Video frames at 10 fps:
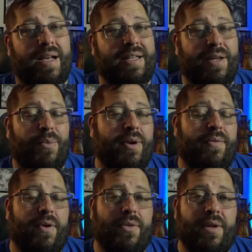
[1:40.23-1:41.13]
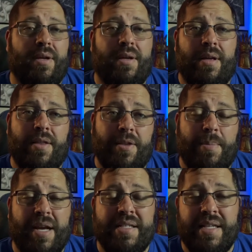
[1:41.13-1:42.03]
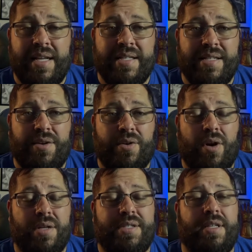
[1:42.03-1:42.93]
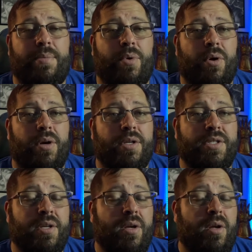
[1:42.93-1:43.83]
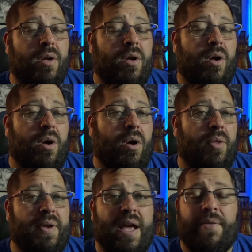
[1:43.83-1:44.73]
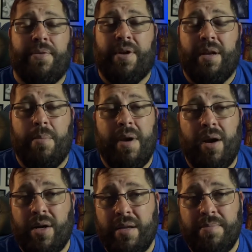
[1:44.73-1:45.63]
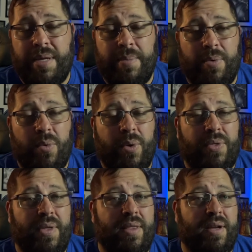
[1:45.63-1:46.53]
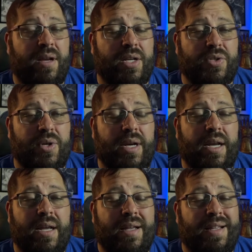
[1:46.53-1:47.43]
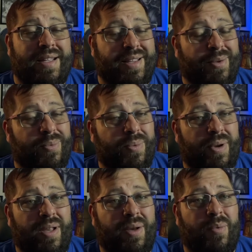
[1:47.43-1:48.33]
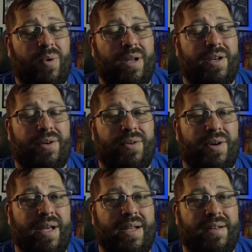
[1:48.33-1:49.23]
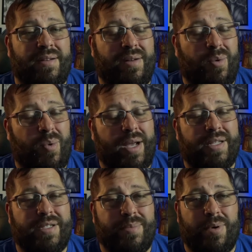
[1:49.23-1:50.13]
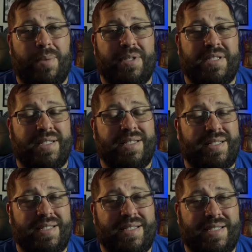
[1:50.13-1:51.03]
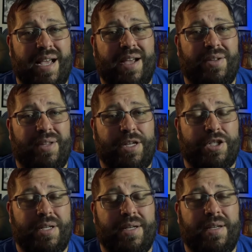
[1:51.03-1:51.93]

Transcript: Get rid of all the Mexicans that are crossing the borders, all the African American people within the country, and they're really wanting to create a white supremacist style nation.